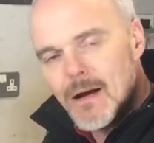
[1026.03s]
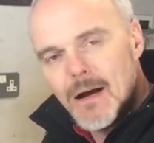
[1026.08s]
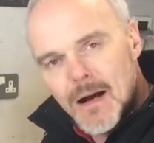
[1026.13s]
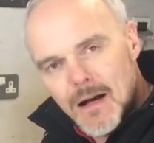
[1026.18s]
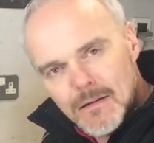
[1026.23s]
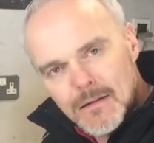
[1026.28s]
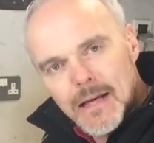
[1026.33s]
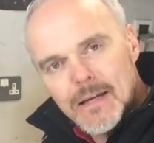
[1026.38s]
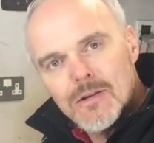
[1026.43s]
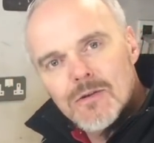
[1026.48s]

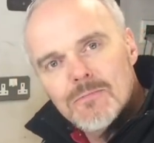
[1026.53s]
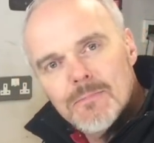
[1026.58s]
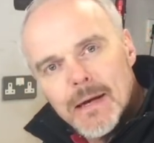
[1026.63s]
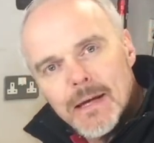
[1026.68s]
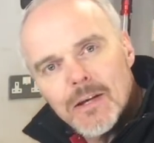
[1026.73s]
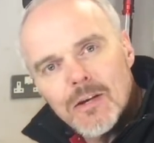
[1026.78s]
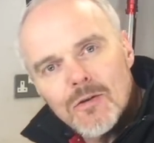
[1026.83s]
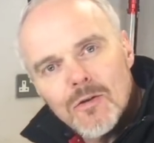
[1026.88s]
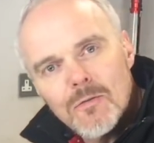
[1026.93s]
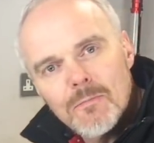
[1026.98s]
I'll let you
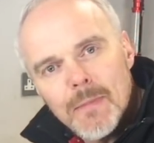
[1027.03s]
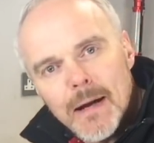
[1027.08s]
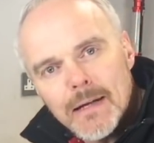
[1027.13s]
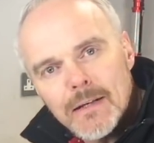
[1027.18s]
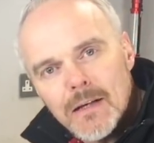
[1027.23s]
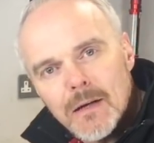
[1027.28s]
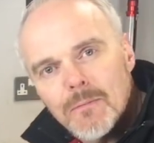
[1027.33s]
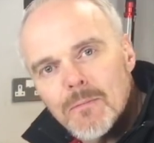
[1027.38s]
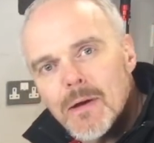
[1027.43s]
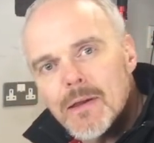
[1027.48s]
make your own
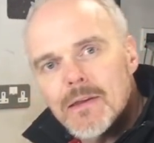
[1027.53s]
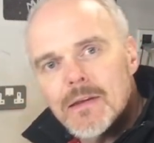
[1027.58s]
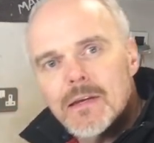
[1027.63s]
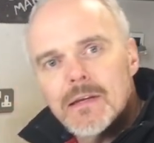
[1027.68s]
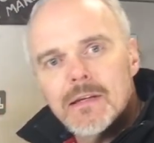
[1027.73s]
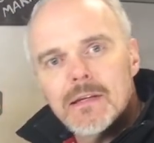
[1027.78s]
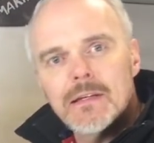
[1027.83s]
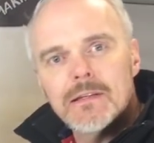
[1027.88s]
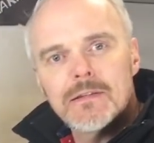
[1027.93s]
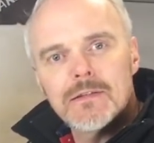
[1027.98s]
mind up whether you
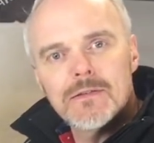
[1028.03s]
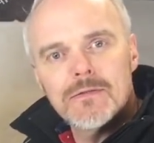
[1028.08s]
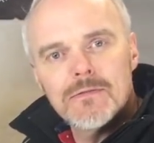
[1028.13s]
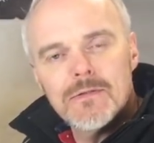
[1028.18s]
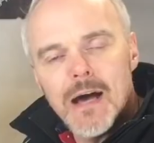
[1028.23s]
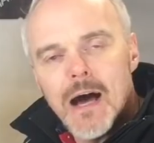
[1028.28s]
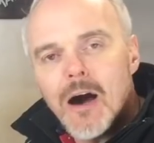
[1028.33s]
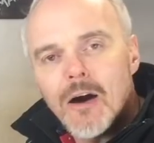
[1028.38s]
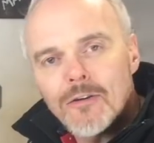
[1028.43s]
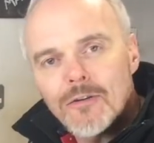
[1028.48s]
need to do
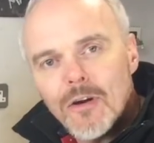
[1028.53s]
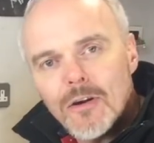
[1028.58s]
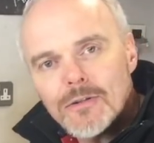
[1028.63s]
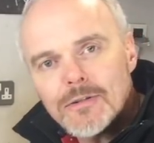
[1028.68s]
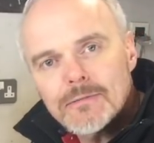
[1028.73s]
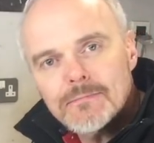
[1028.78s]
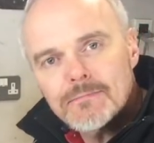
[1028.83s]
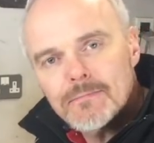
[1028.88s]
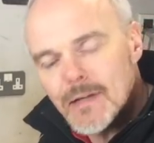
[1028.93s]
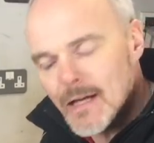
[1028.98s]
that or not
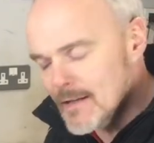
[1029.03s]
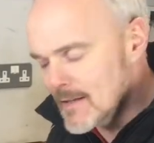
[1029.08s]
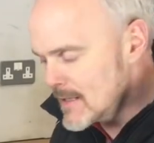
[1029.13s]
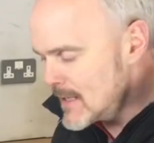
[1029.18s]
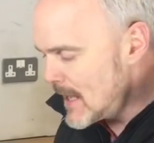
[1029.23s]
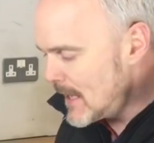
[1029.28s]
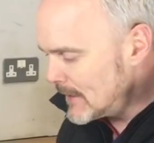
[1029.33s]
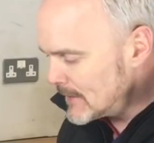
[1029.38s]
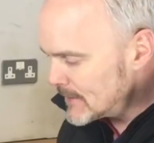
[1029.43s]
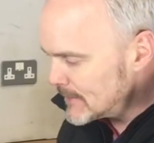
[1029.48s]
at
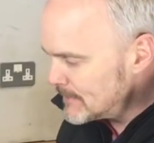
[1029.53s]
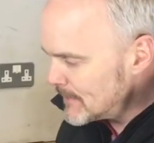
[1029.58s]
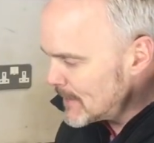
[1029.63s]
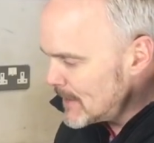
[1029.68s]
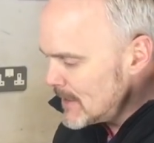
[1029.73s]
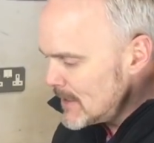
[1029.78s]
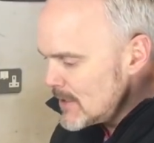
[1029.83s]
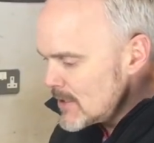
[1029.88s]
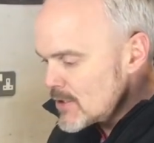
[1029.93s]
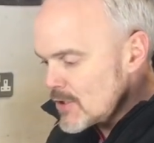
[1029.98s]
the end.
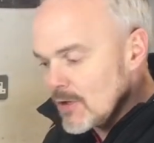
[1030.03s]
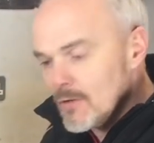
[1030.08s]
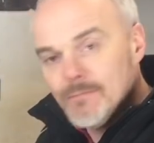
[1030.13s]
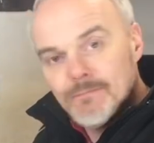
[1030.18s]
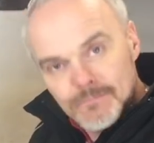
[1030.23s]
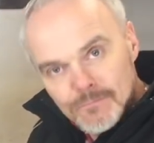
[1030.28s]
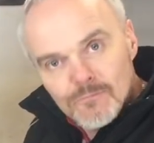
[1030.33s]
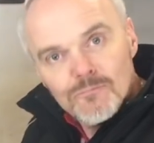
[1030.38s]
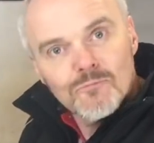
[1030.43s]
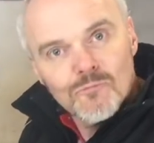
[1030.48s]
So
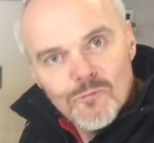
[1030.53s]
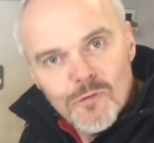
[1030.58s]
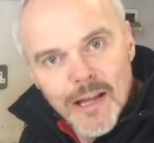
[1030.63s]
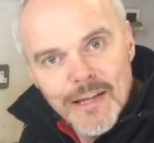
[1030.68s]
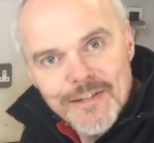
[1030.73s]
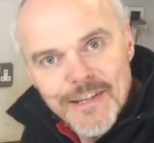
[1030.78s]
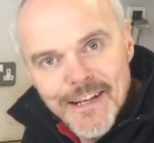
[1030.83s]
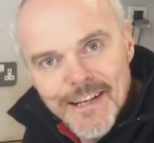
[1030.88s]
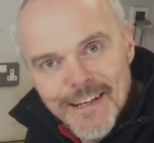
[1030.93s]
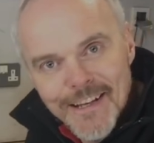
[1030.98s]

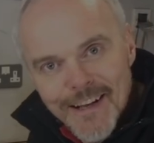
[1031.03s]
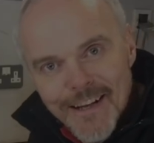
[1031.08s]
let's get in